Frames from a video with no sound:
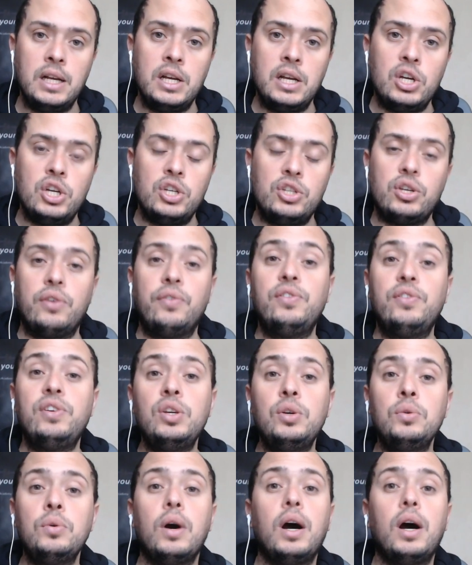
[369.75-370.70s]
So if
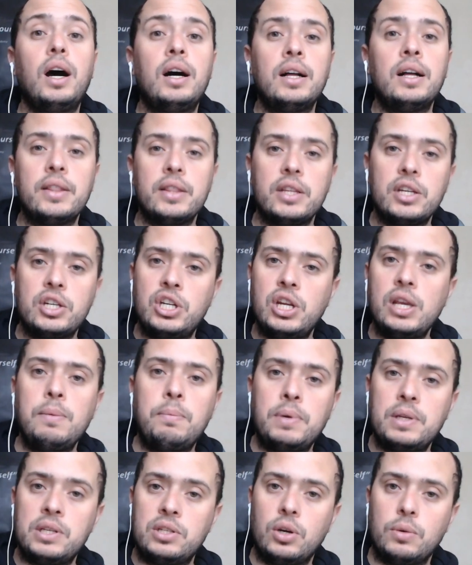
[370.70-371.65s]
you aren't the
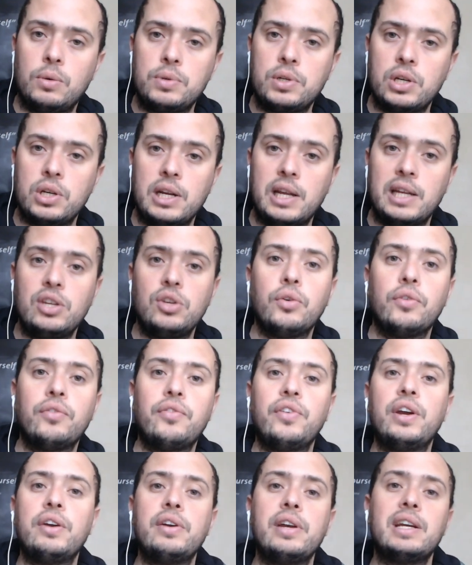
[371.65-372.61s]
cheapest option and you're
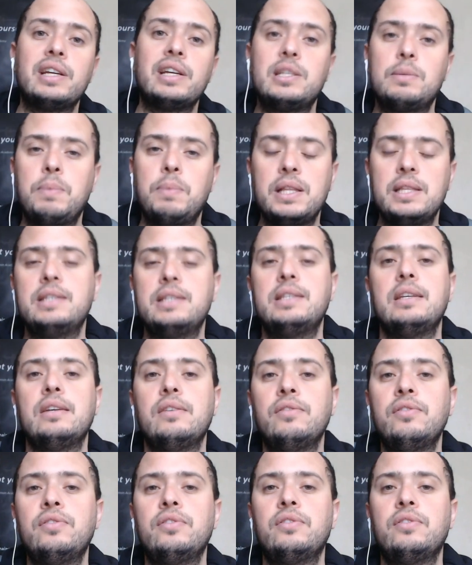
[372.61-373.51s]
very expensive,